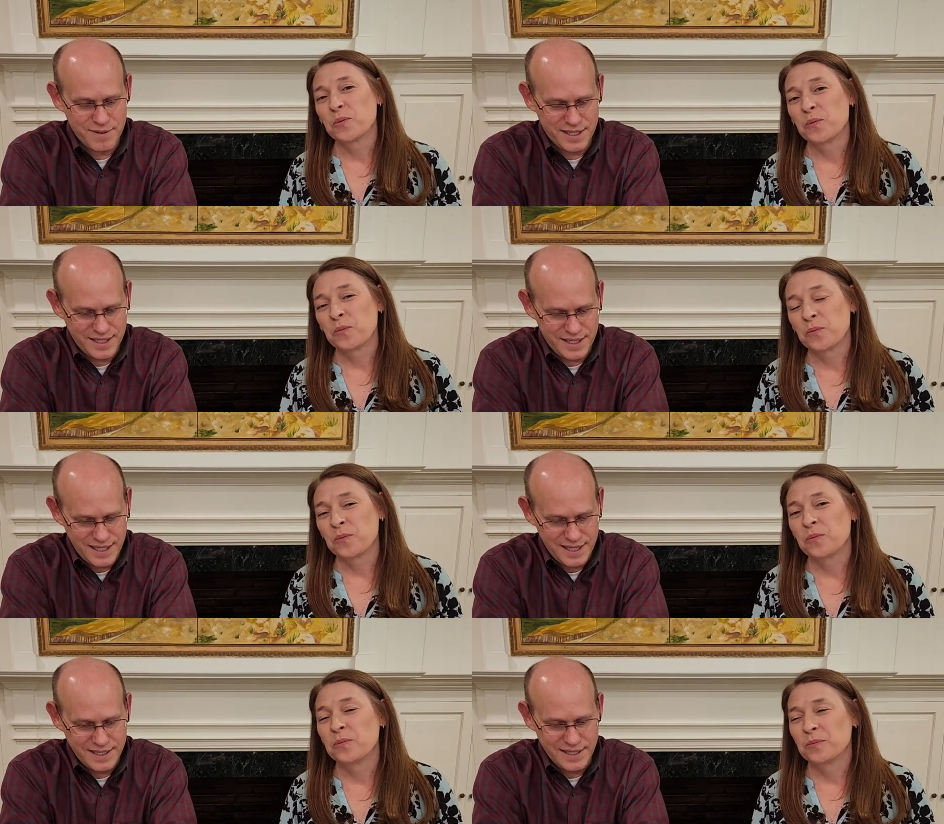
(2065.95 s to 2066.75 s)
Speaker 1: We
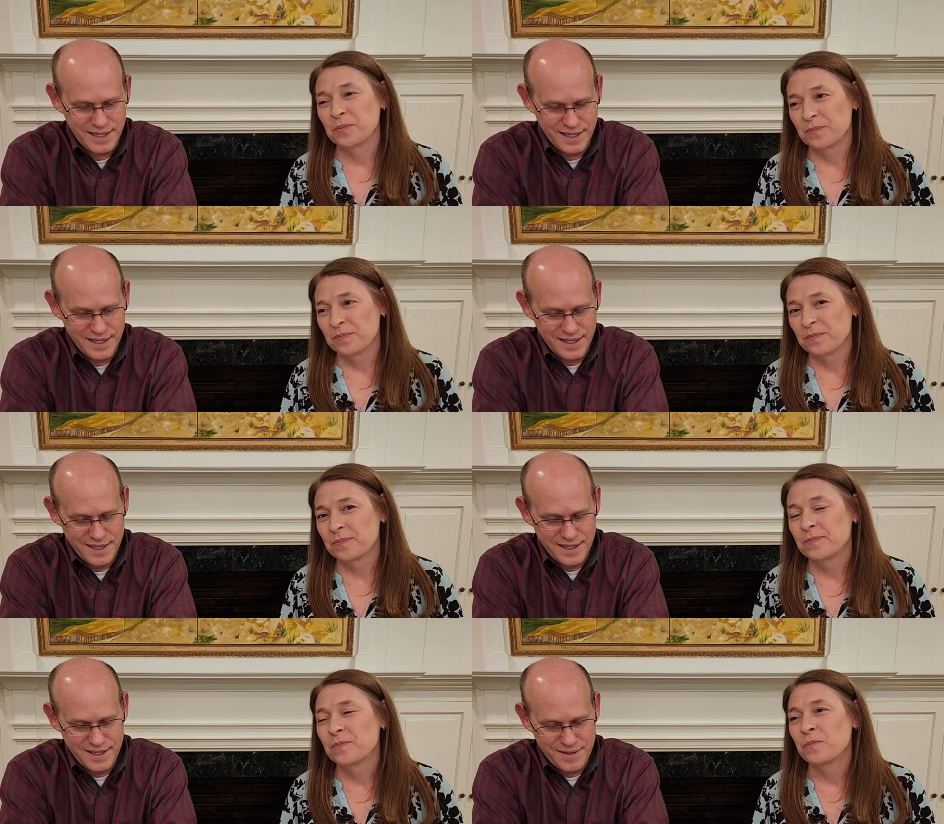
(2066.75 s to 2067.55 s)
need
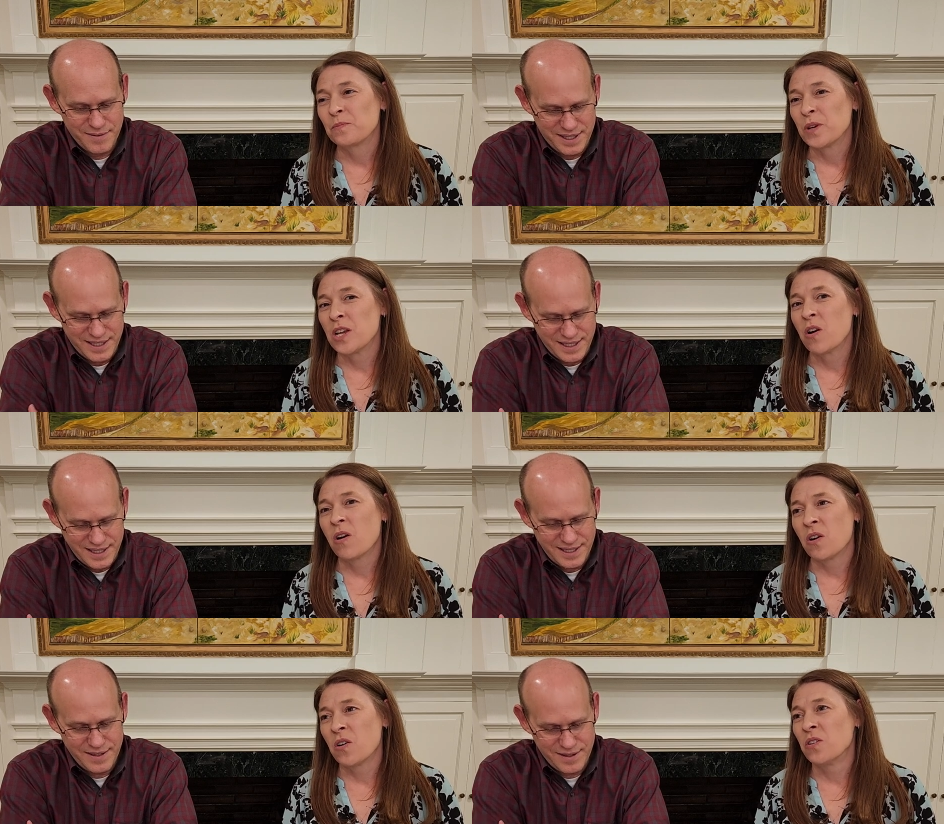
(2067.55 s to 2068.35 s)
we,
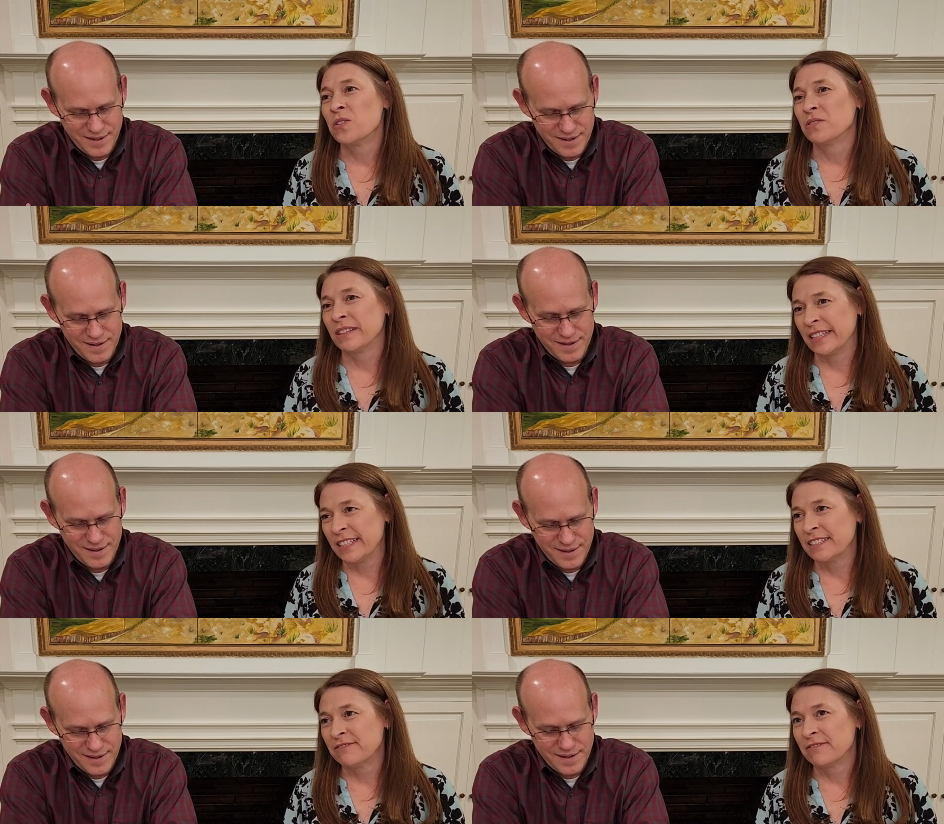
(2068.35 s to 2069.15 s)
we all
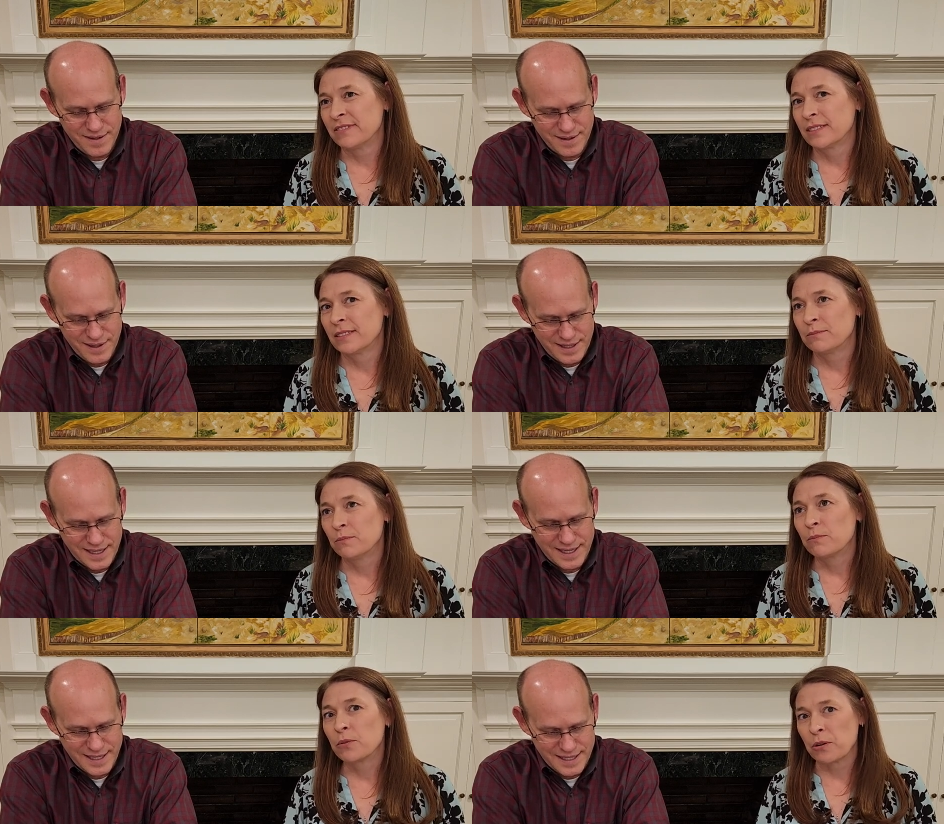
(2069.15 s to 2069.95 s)
live
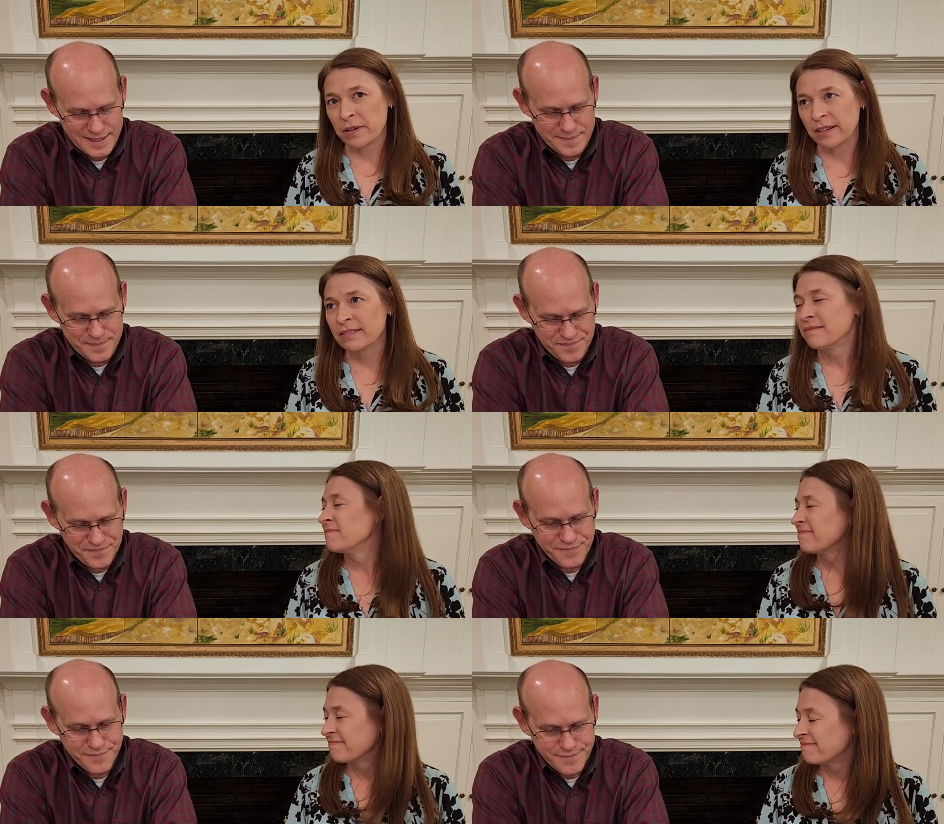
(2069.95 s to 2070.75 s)
yeah. broken.
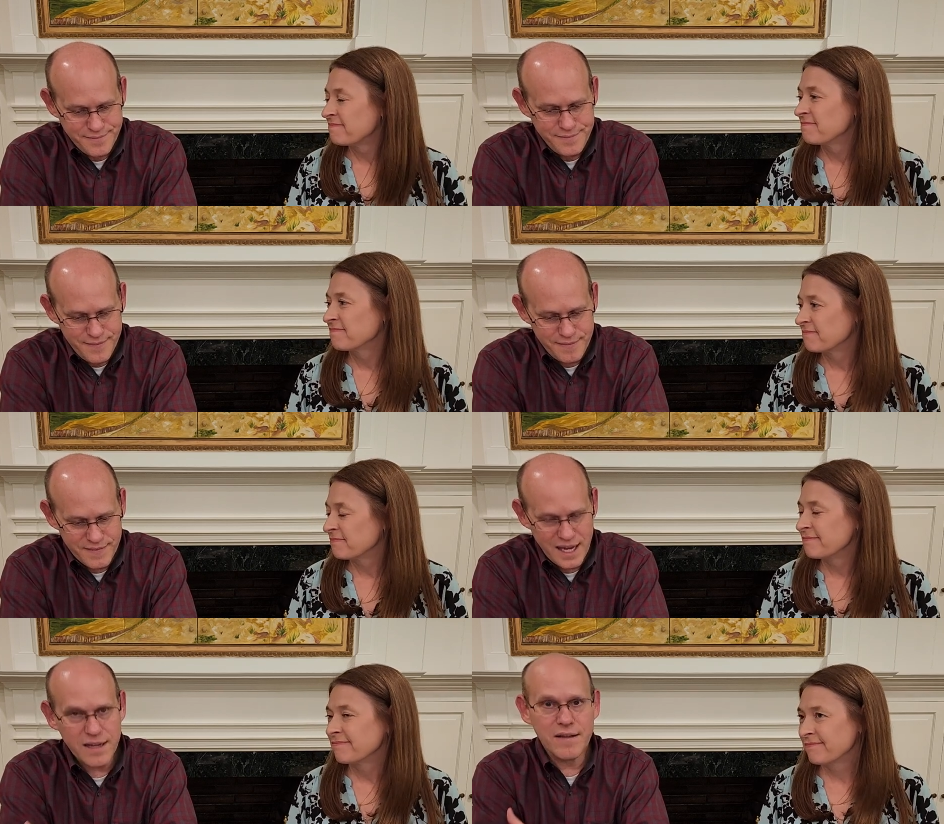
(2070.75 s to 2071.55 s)

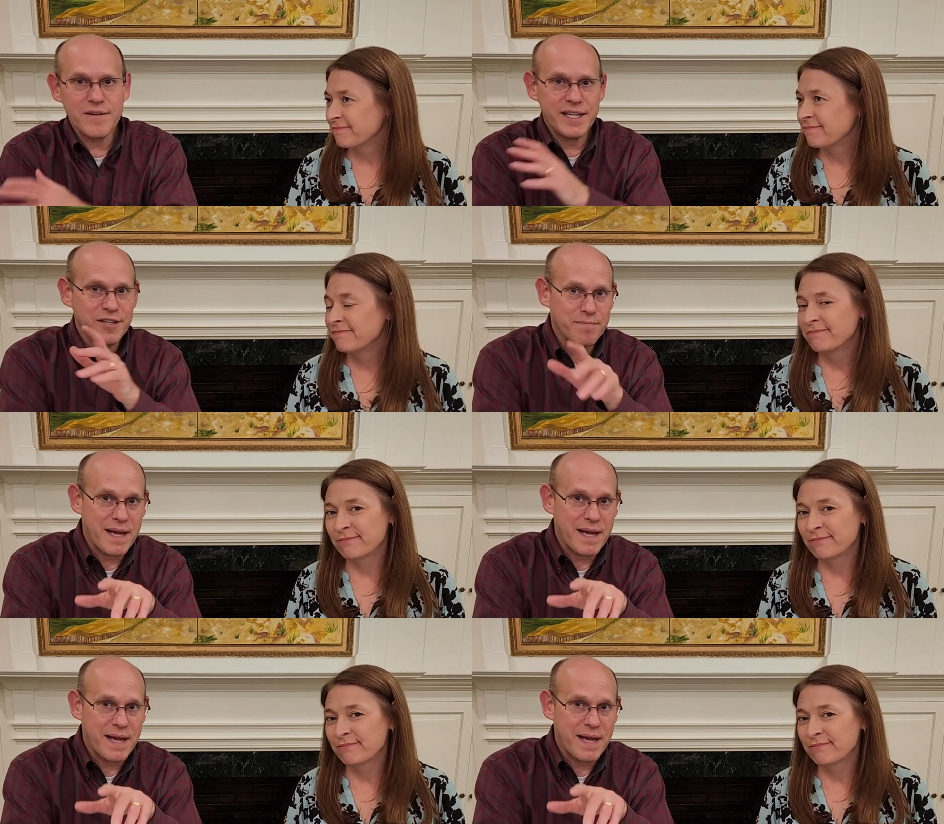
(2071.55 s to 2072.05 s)
Including your